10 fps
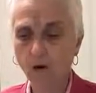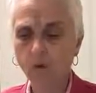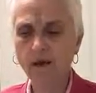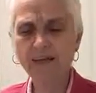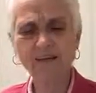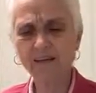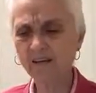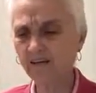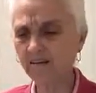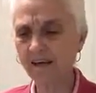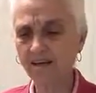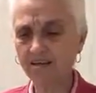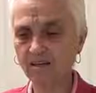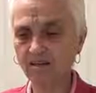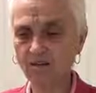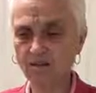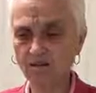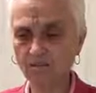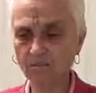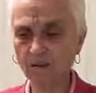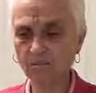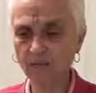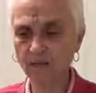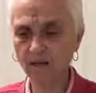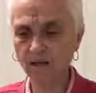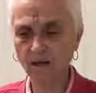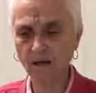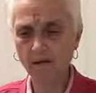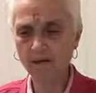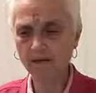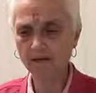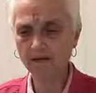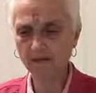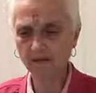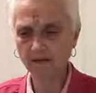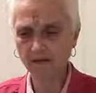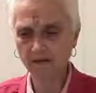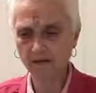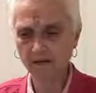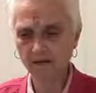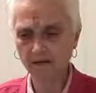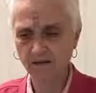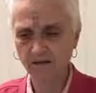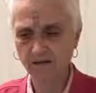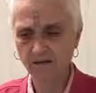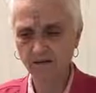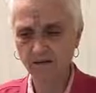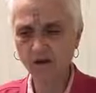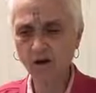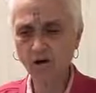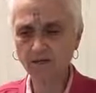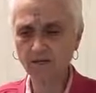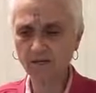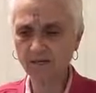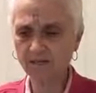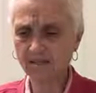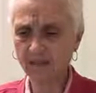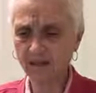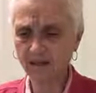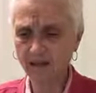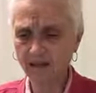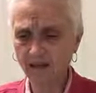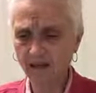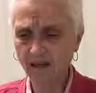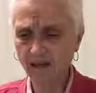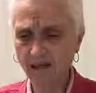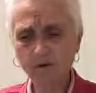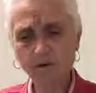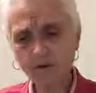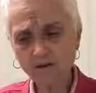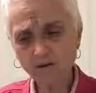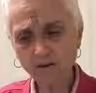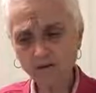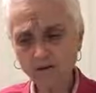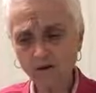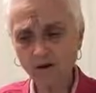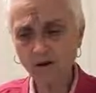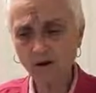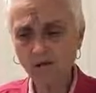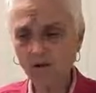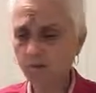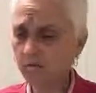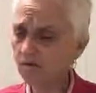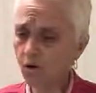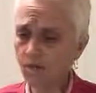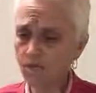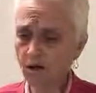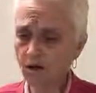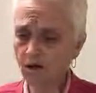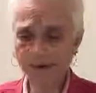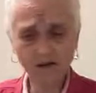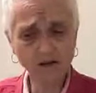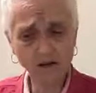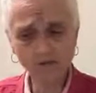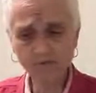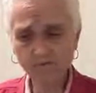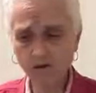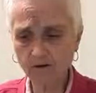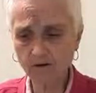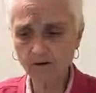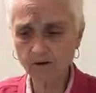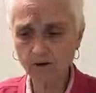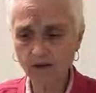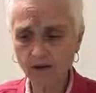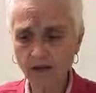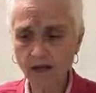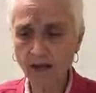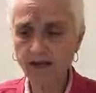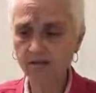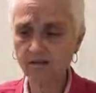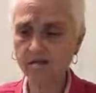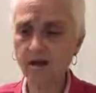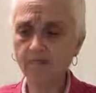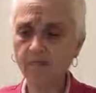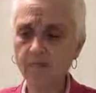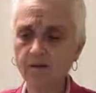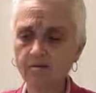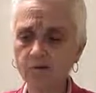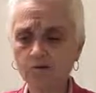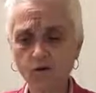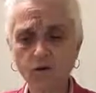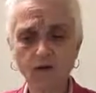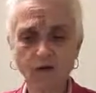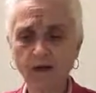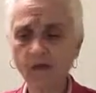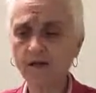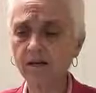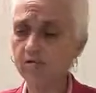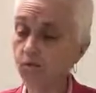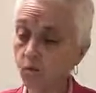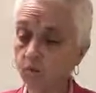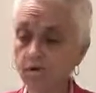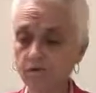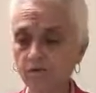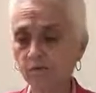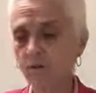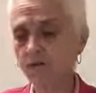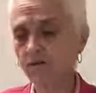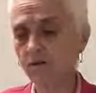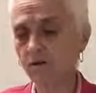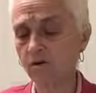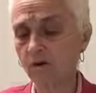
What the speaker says: Awakening at last, he looked at the trembling Menaka sorrowfully and said he would not curse her, for it was his own folly and not her fault, as in tempting him she was only carrying out the orders of her master.